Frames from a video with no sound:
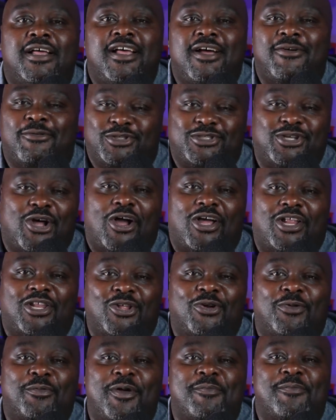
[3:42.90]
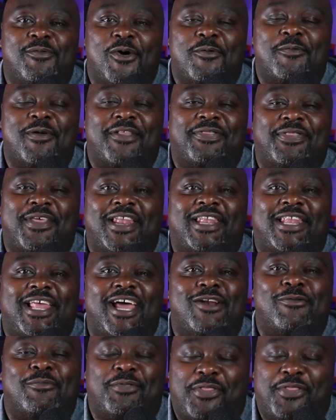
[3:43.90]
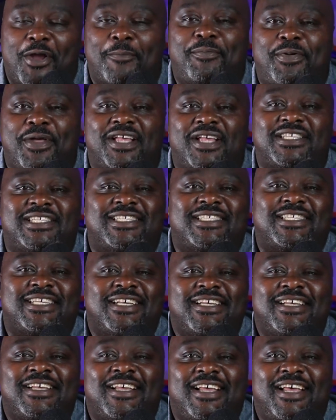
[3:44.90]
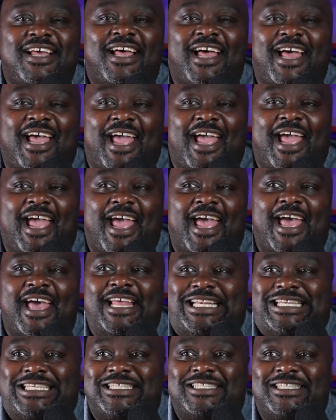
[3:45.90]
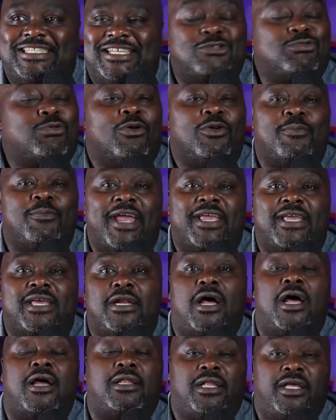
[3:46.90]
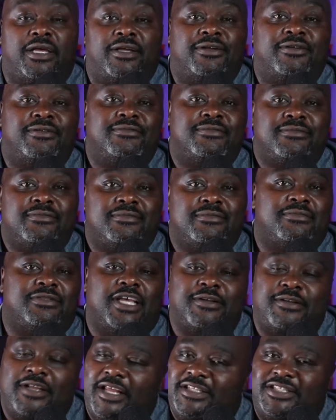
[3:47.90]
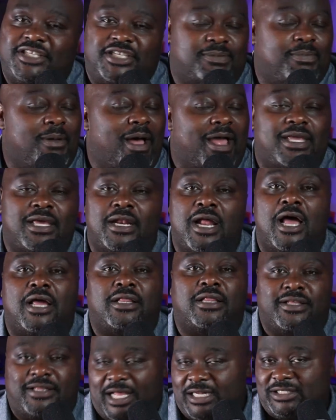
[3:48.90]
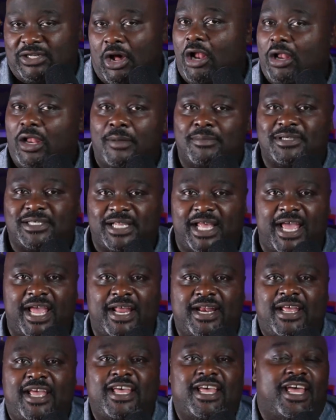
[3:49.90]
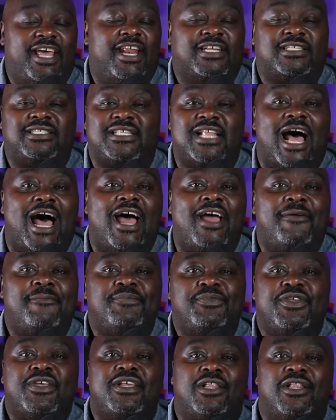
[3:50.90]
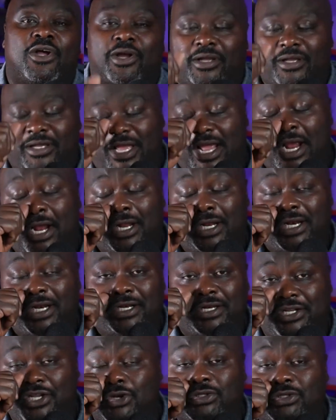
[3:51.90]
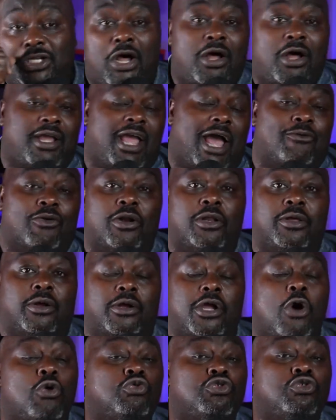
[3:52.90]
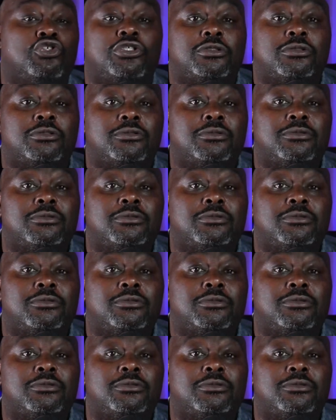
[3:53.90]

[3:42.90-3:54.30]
We'll talk a little bit more about that later, but they're pissed, and this one might get ugly. It just might get ugly. That's all I'm saying. And it's not look, Utah got rid of their coach,